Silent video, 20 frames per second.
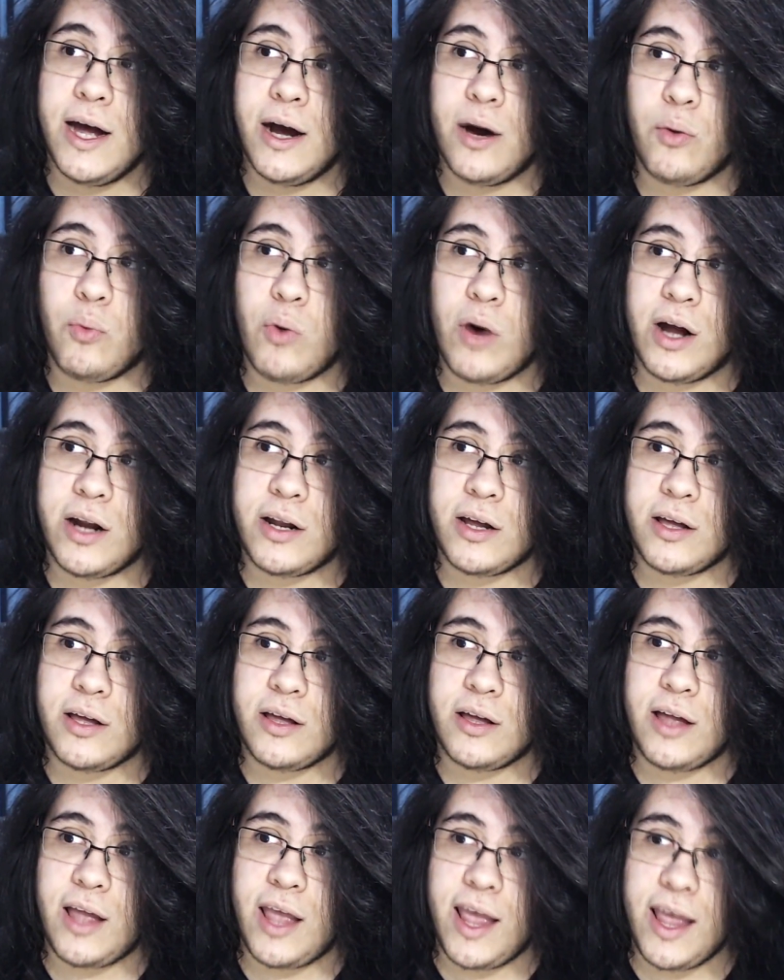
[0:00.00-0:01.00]
What
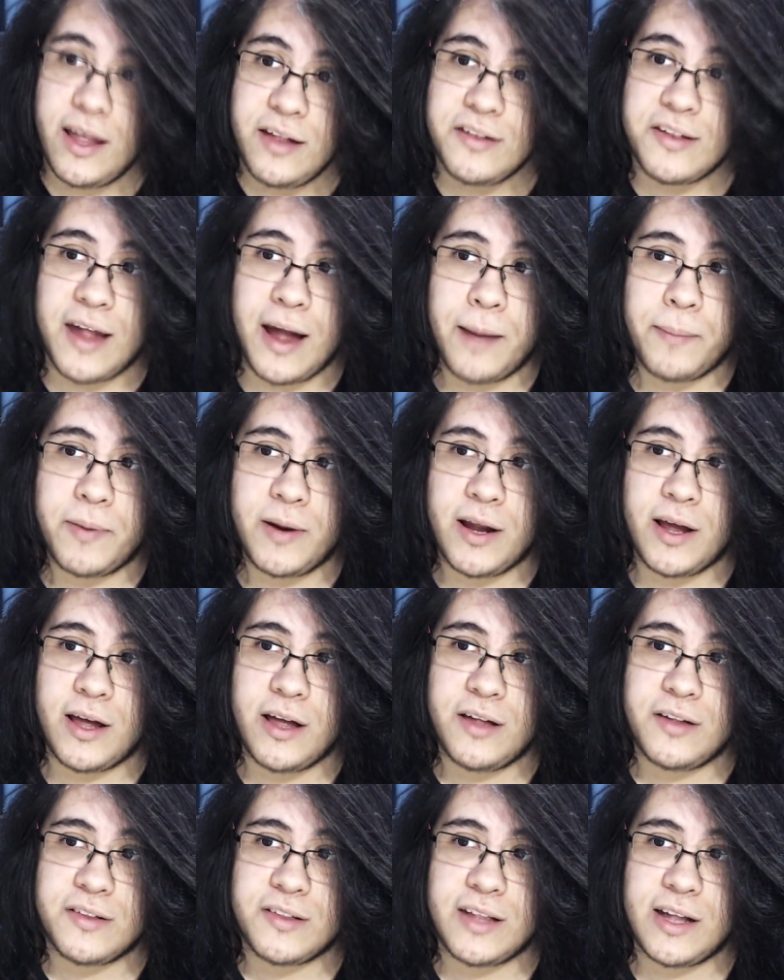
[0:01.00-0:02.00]
is happening
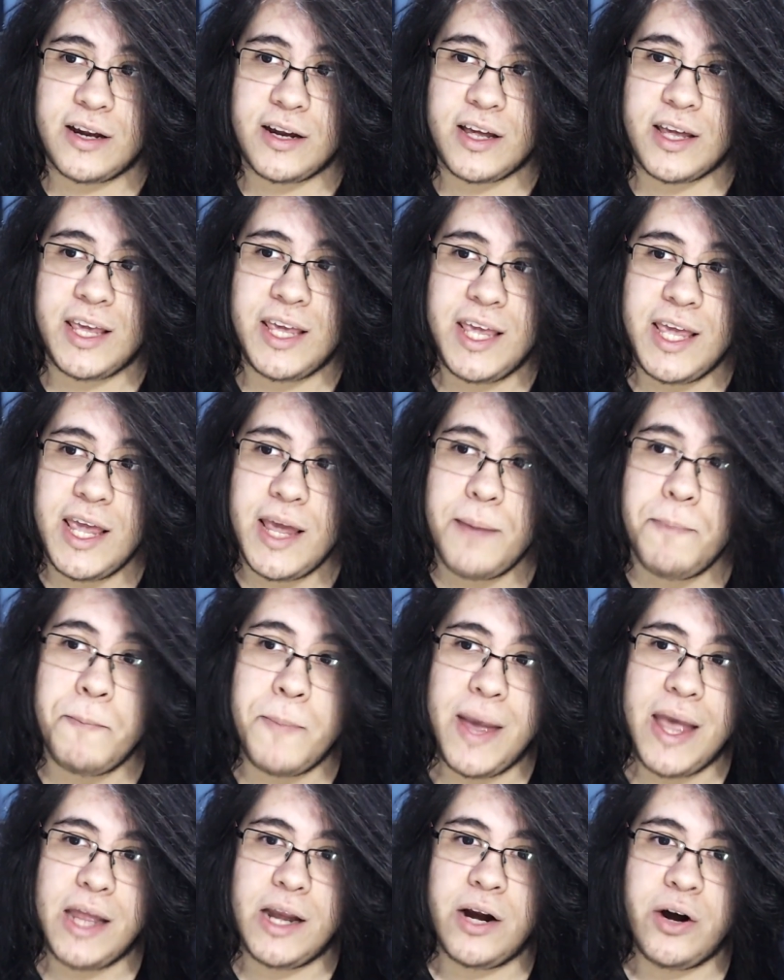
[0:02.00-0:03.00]
is that he
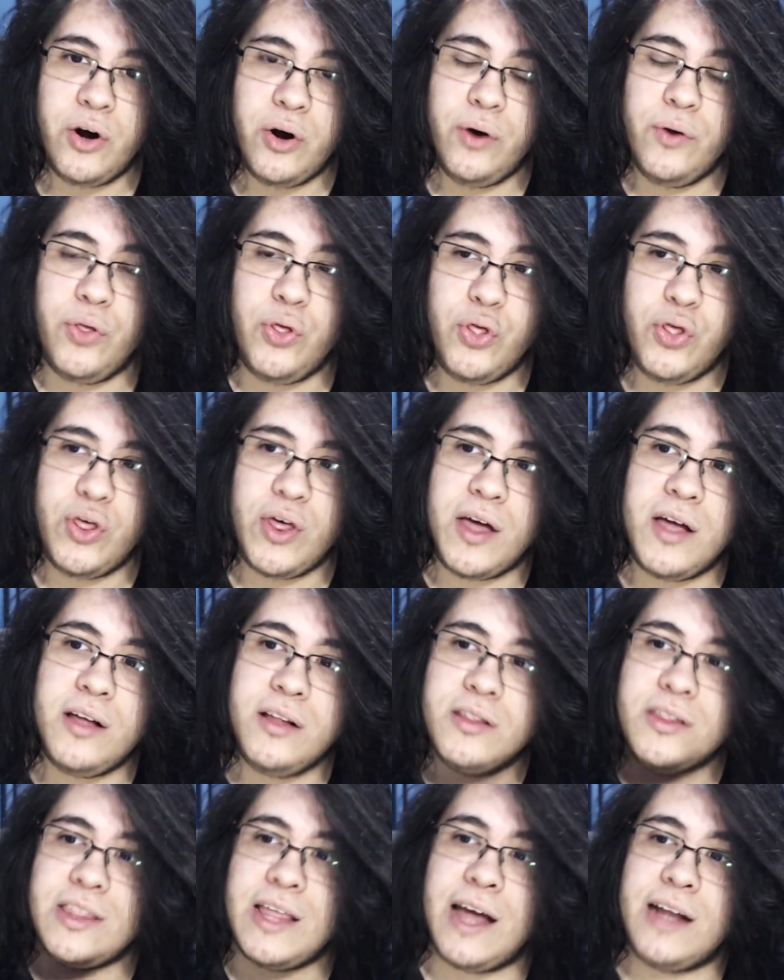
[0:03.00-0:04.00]
made her
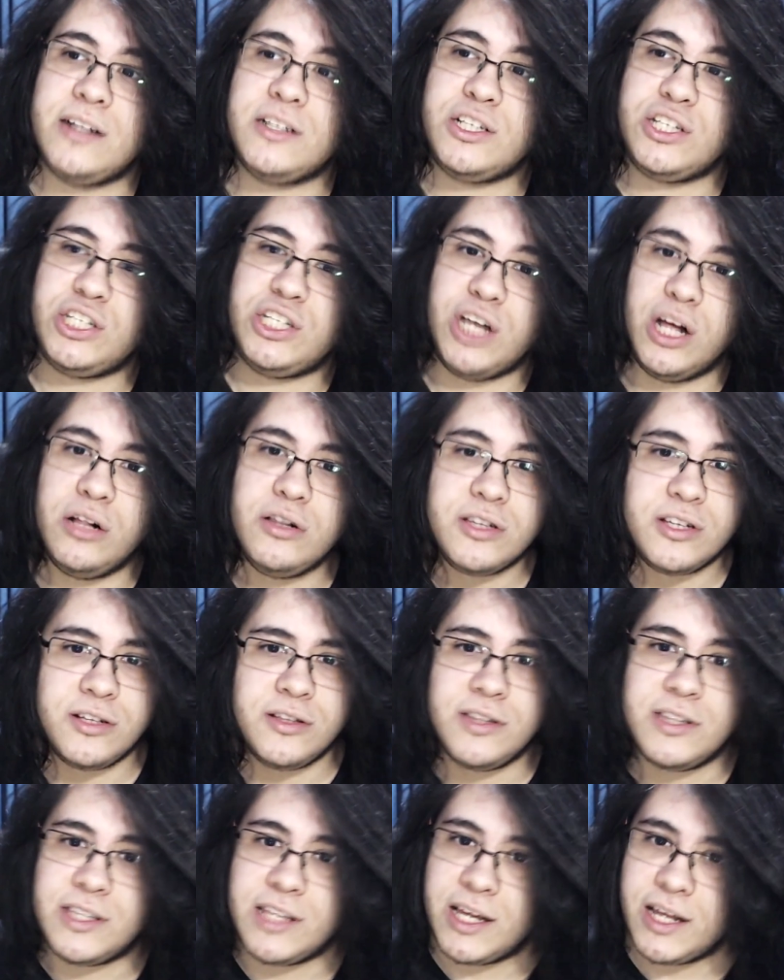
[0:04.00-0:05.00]
think that
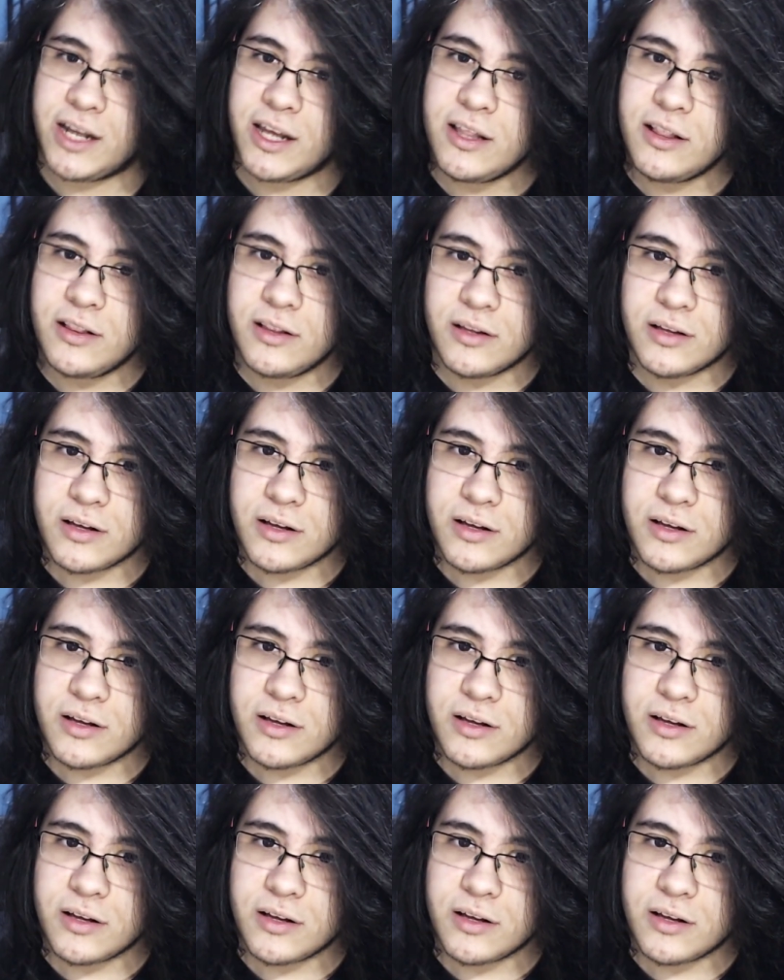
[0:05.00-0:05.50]
Chilton did it,